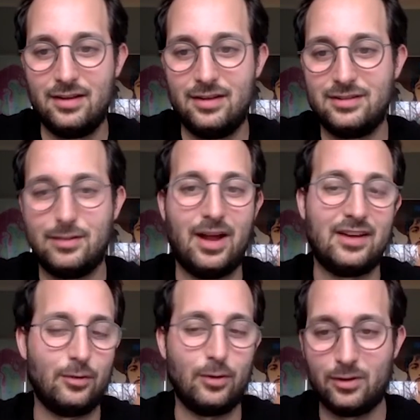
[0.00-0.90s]
someone asked
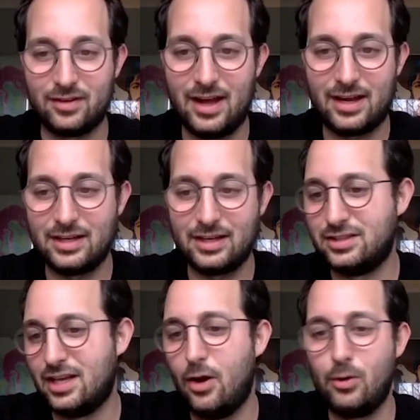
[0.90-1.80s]
her what it was like, and she
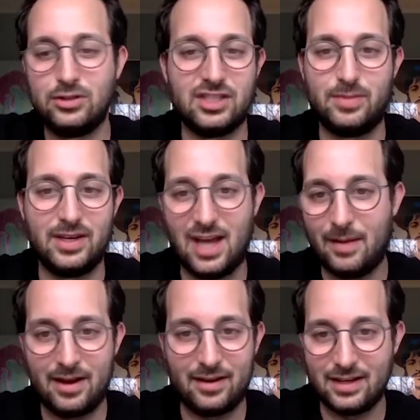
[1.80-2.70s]
said, "Oh, it was just Big Time
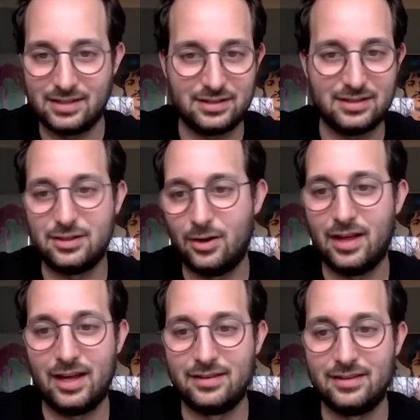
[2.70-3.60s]
Adolescence," and so
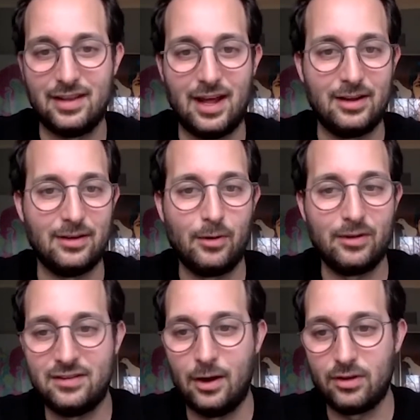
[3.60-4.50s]
I always
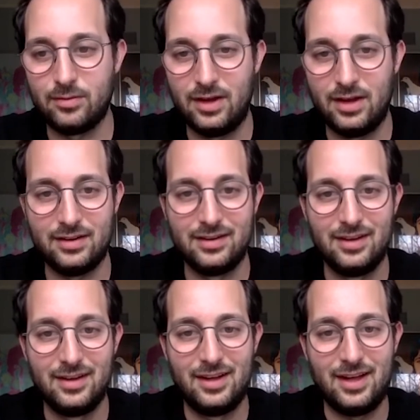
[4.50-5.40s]
stuck with me,
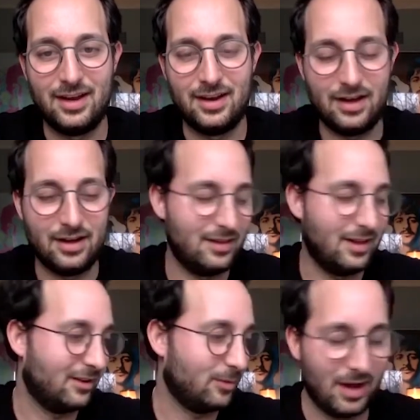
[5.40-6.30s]
and
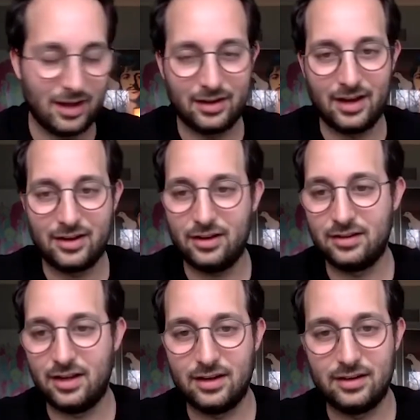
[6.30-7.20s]
that's why I called it
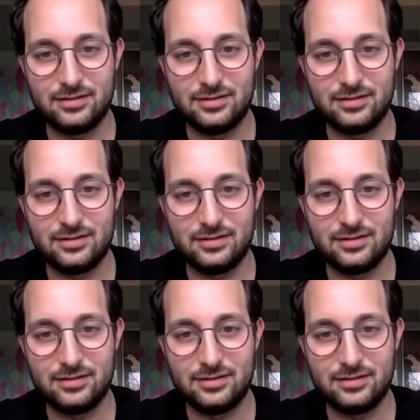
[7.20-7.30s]
that.